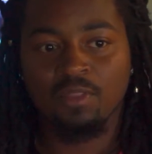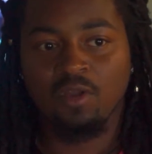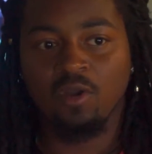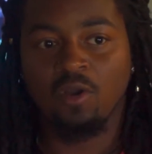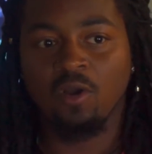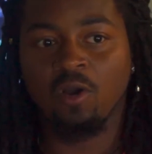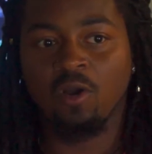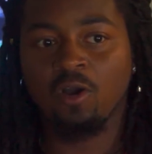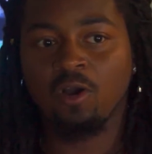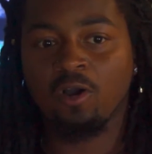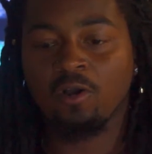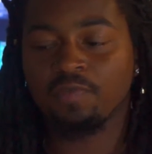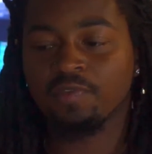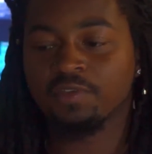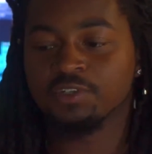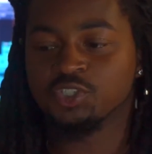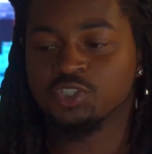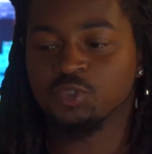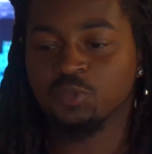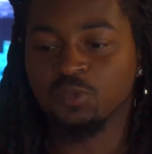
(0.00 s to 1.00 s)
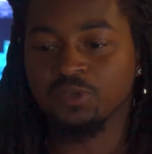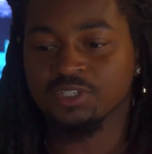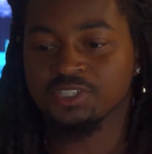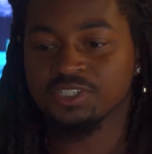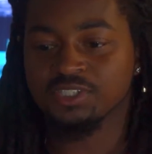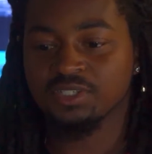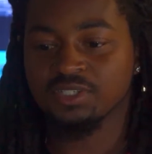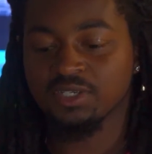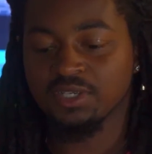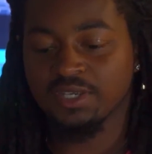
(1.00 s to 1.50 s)
all the
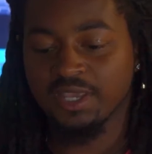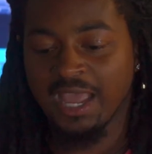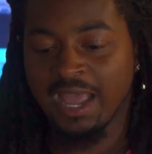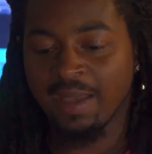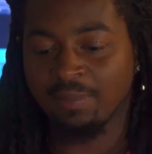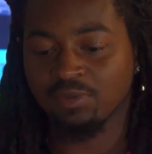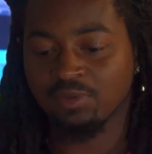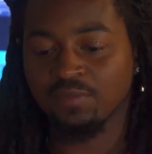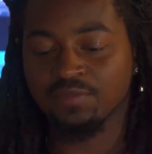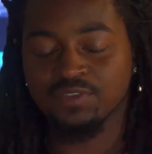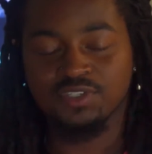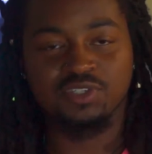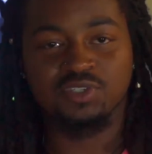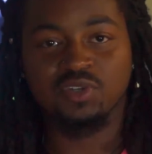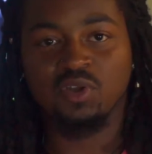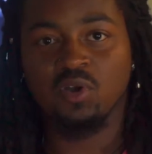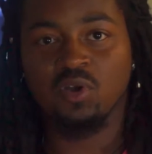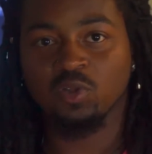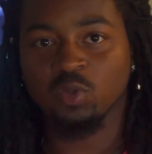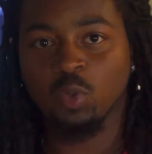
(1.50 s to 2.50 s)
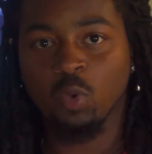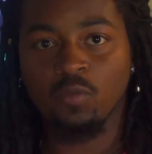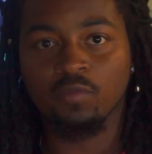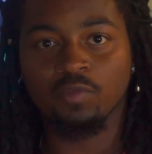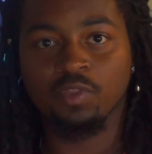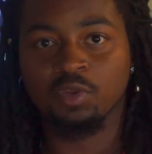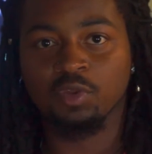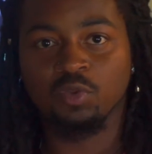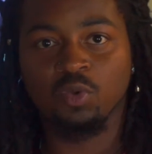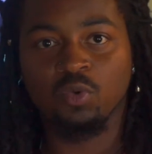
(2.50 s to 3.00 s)
Jewish captives and all
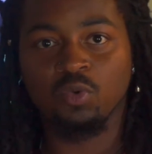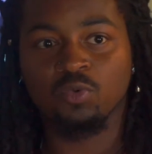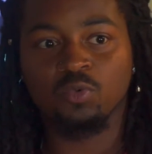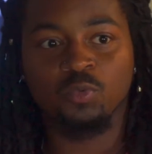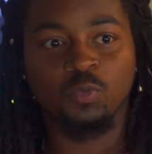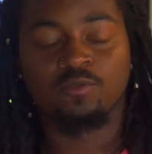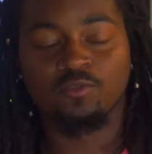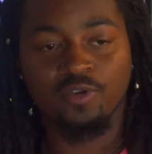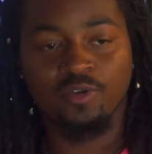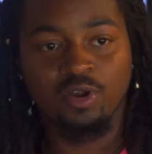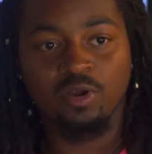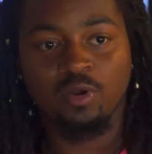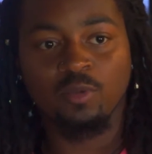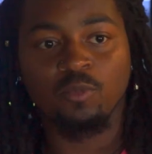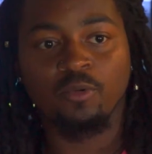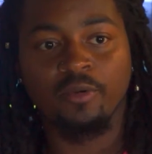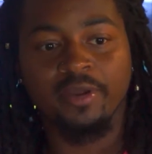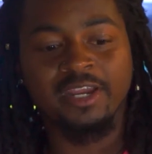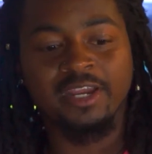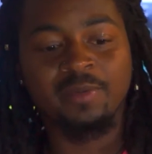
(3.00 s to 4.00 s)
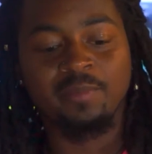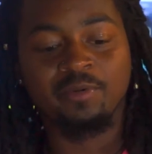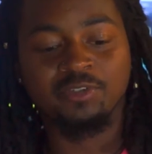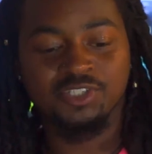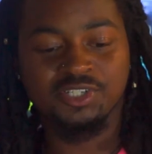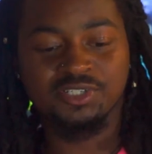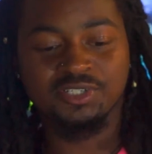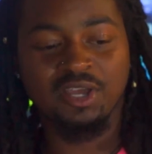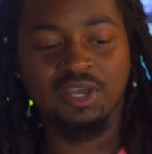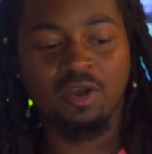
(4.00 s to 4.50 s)
over the known realm were able
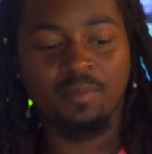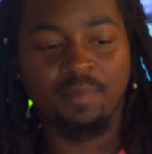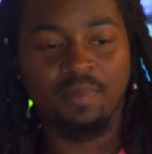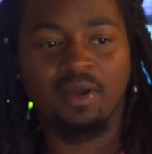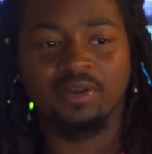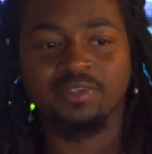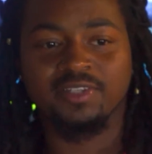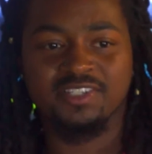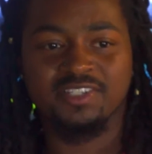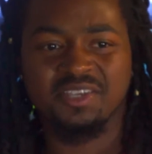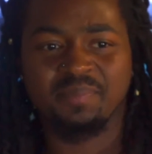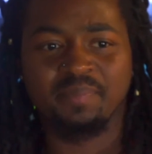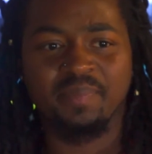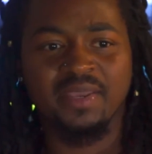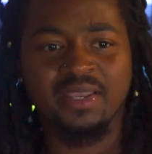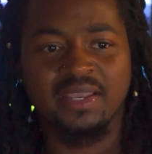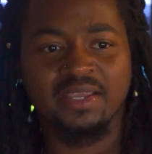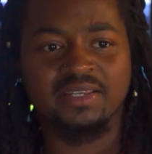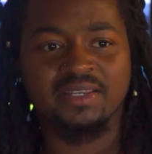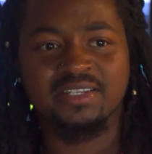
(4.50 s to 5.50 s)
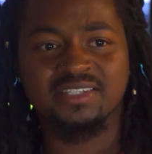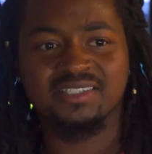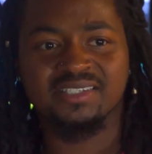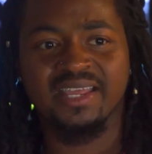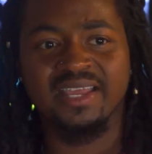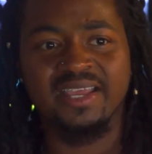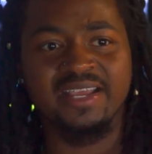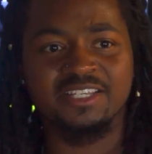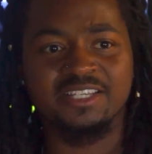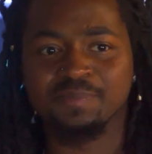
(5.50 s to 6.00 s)
to now participate in these
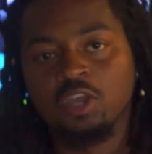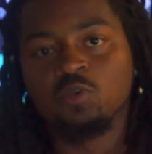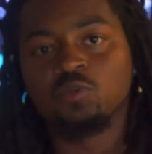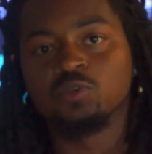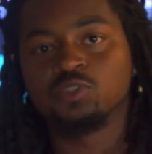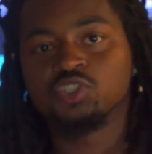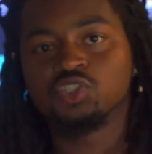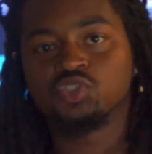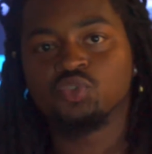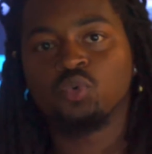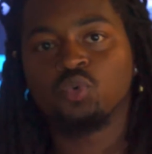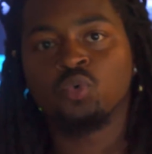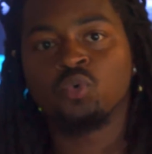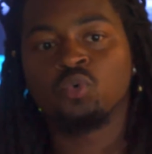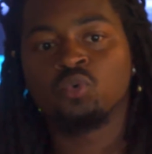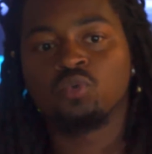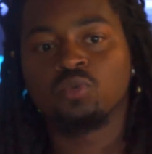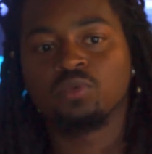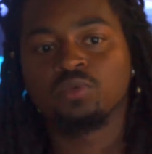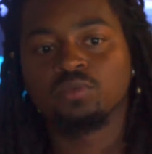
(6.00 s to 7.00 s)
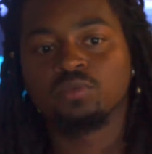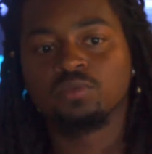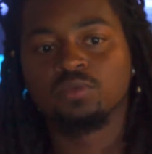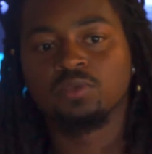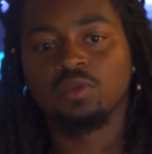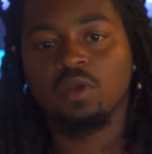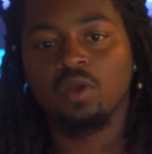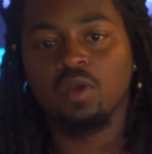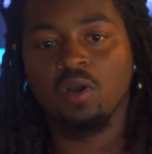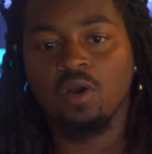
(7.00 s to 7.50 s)
days. It was so
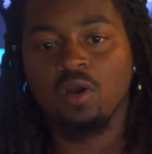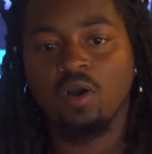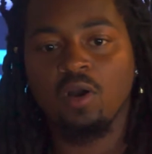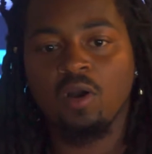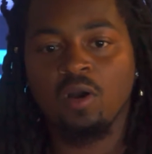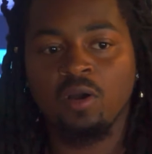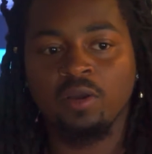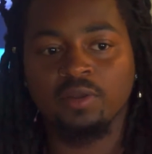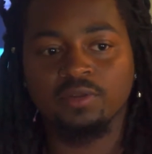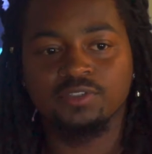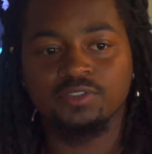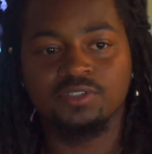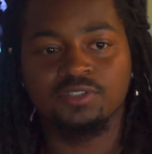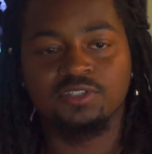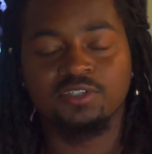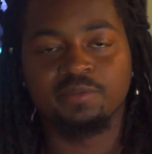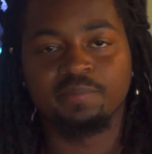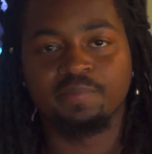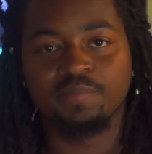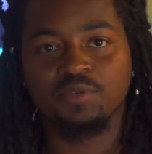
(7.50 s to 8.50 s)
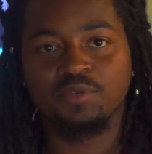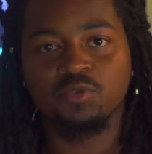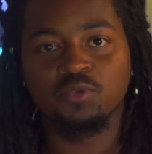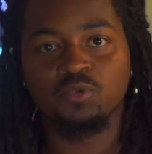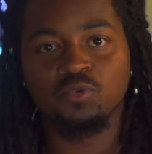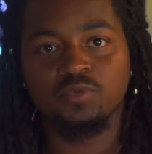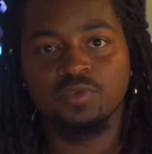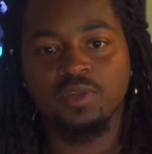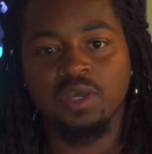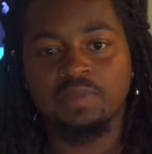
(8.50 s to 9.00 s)
hard to
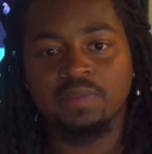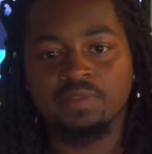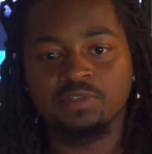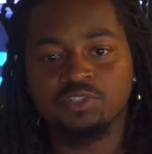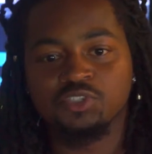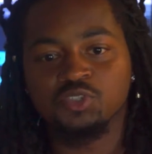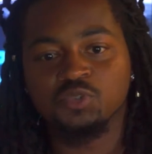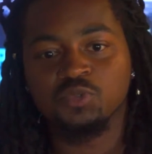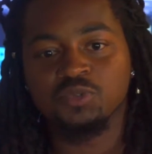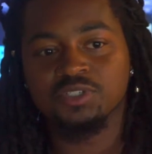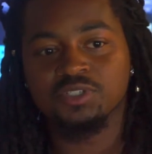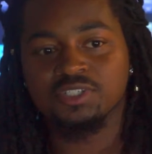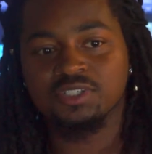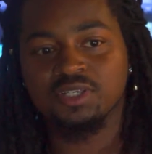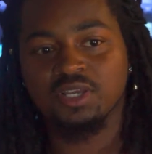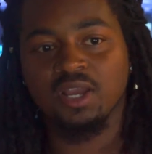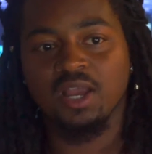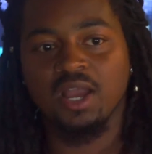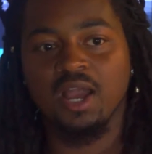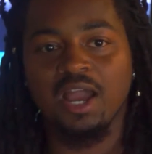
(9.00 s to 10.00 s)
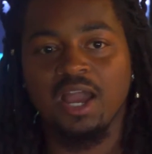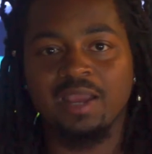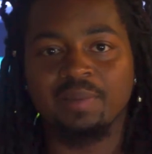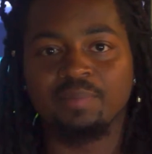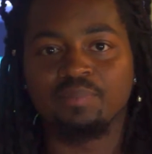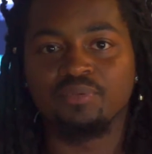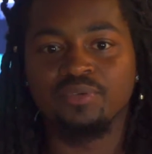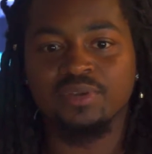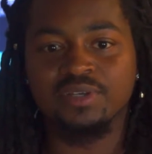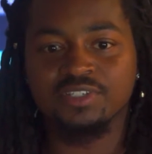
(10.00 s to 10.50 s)
compute that the Jewish high
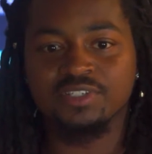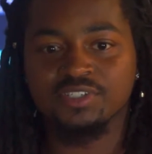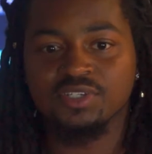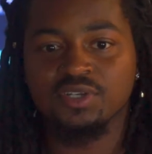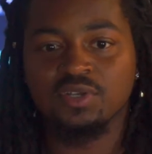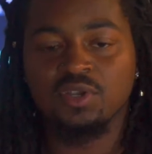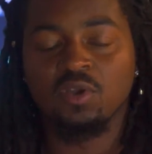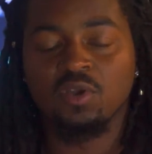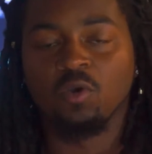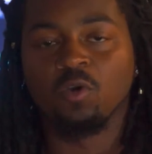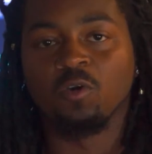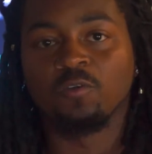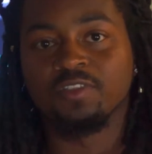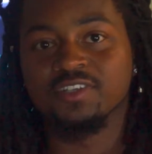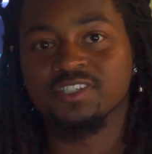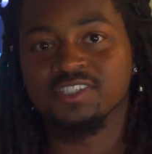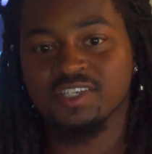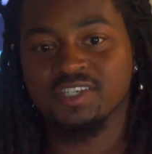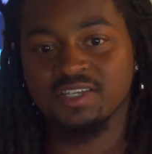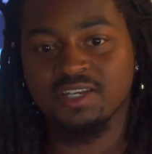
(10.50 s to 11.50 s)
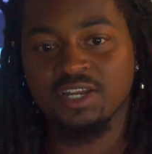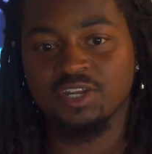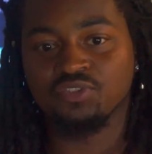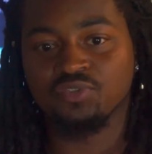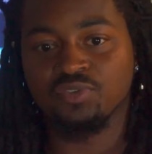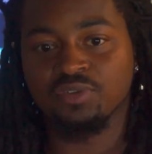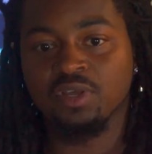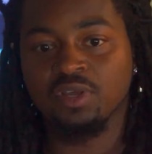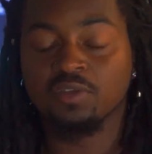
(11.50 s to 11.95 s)
priest, or the Sanhedrin,